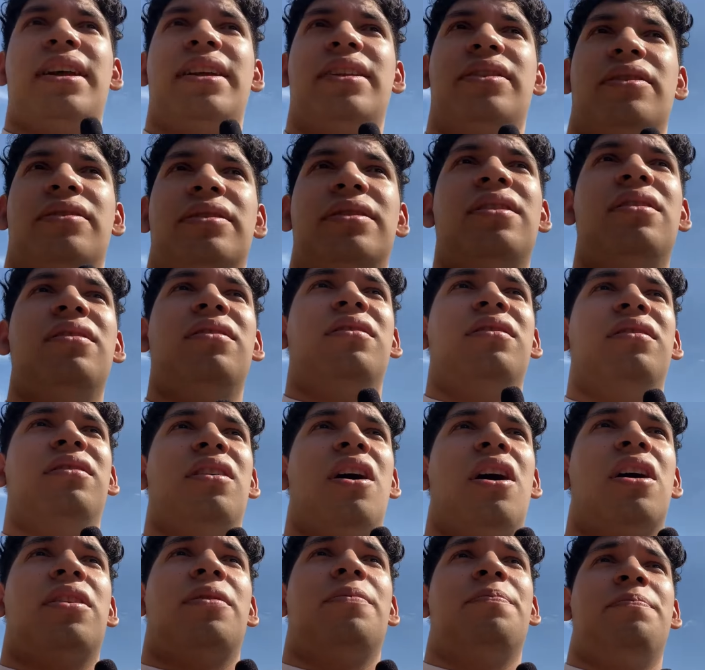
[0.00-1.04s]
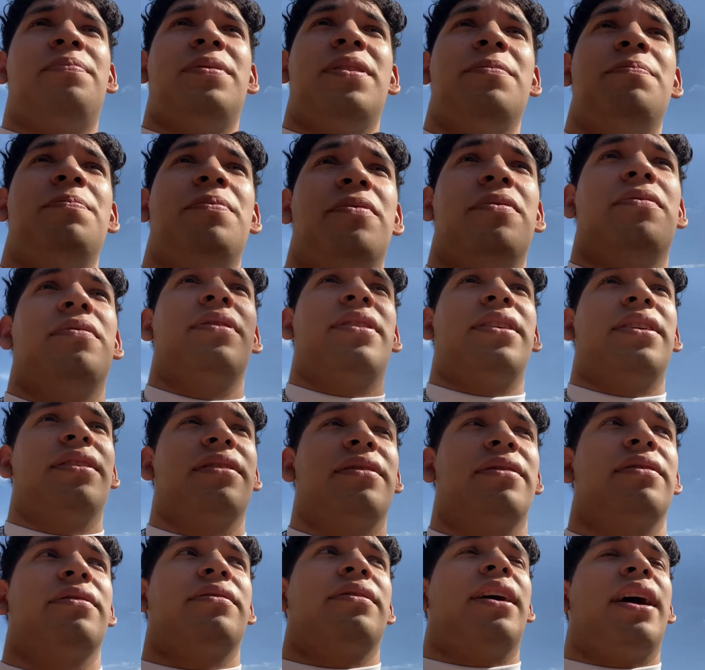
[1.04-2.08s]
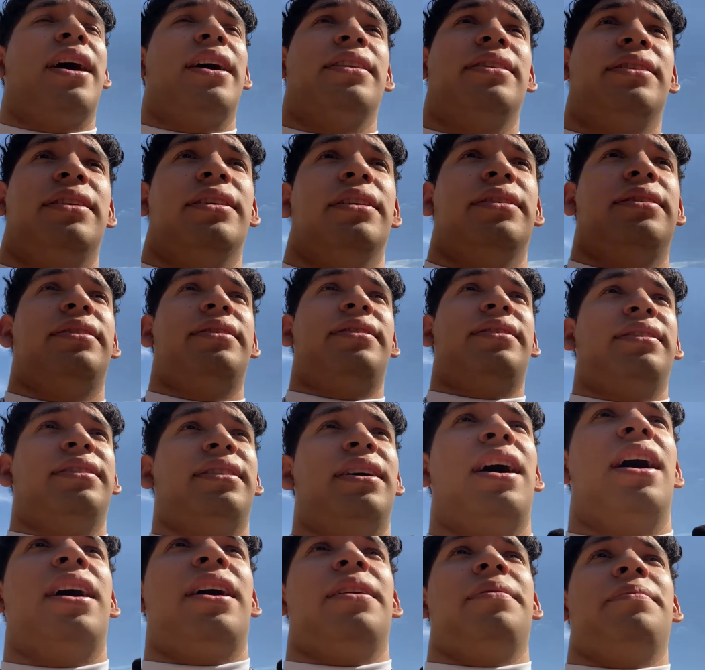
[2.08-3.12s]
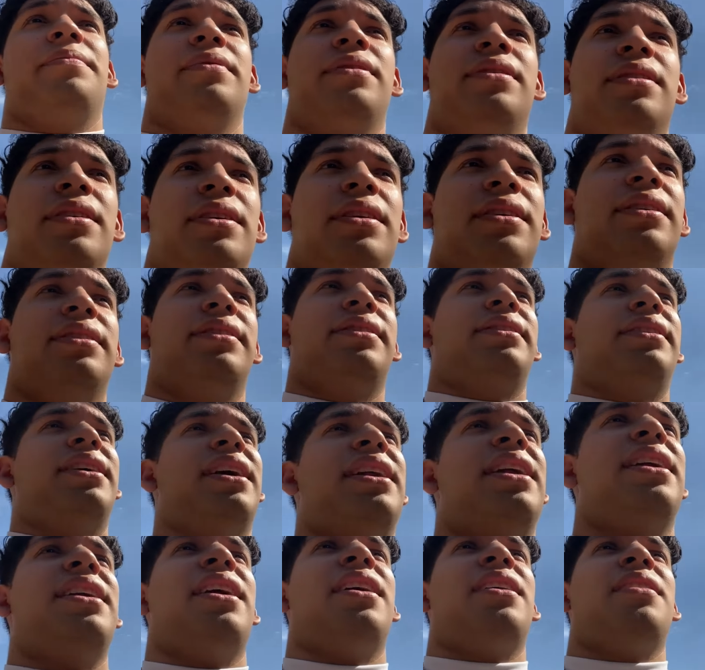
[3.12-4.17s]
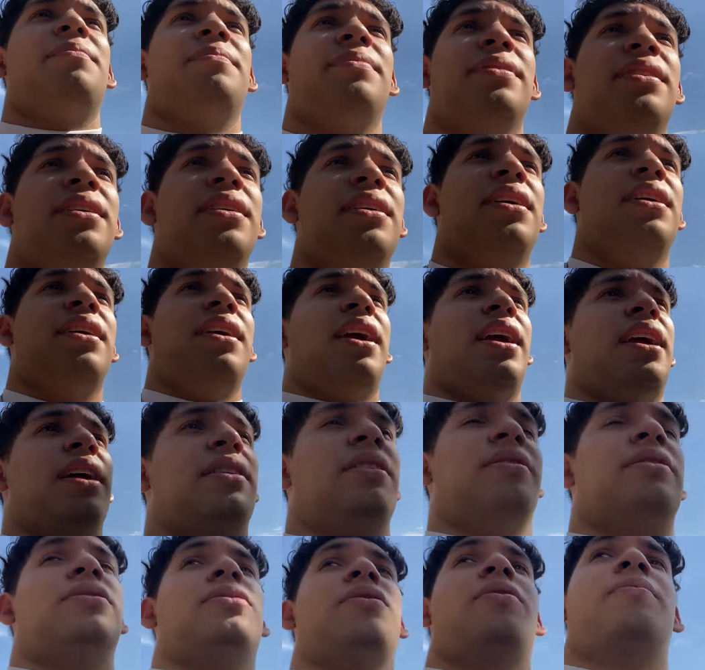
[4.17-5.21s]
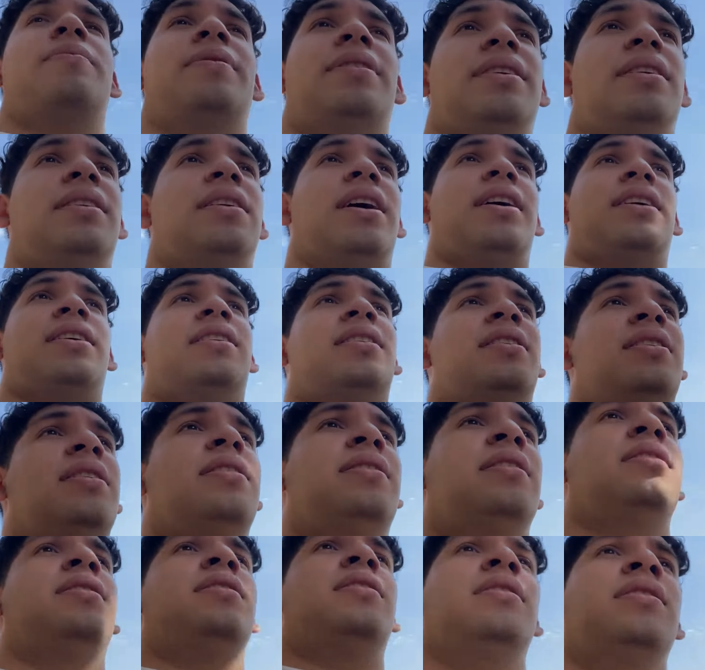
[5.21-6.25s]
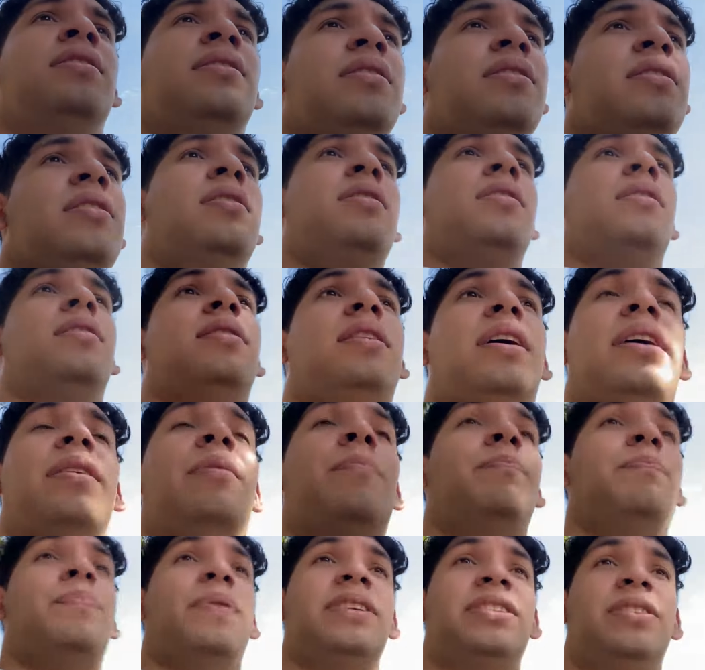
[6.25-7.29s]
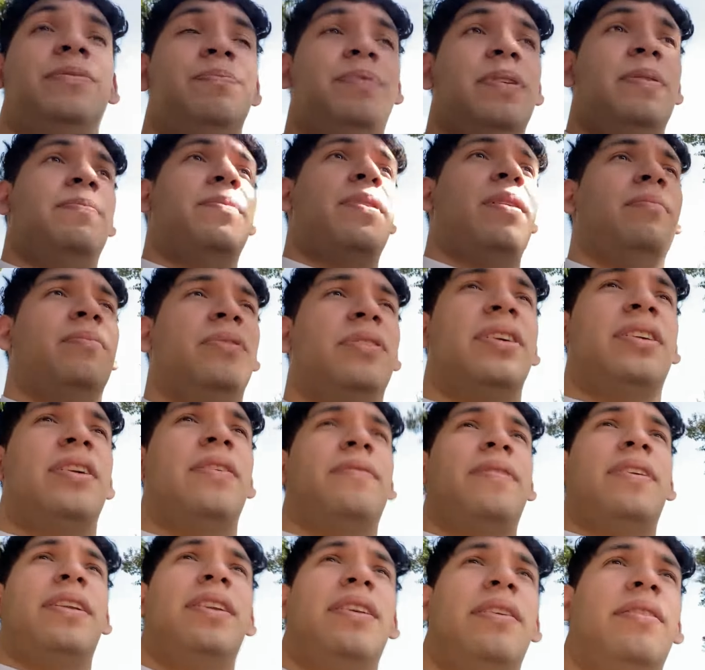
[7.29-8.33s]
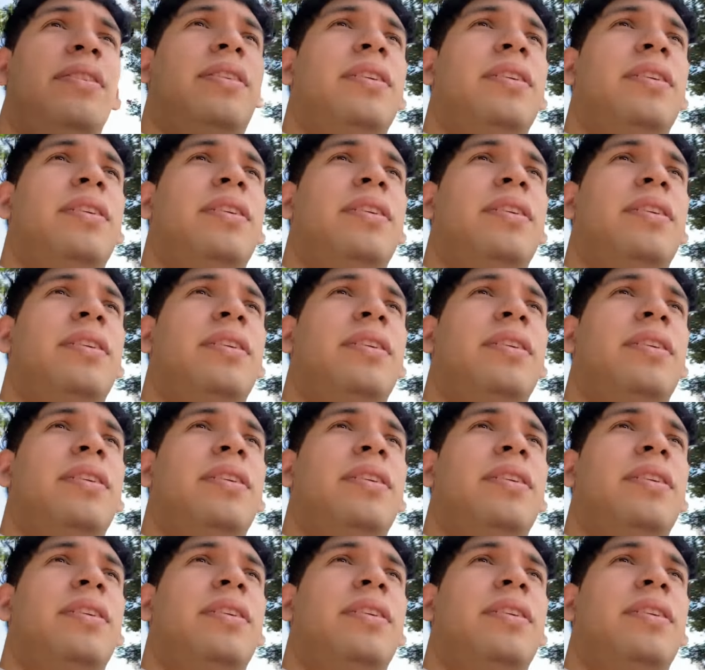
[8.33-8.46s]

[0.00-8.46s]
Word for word: like, there's a lot of people here at this time. It's 10 a.m. and there's already like a bunch of people I'm looking at right now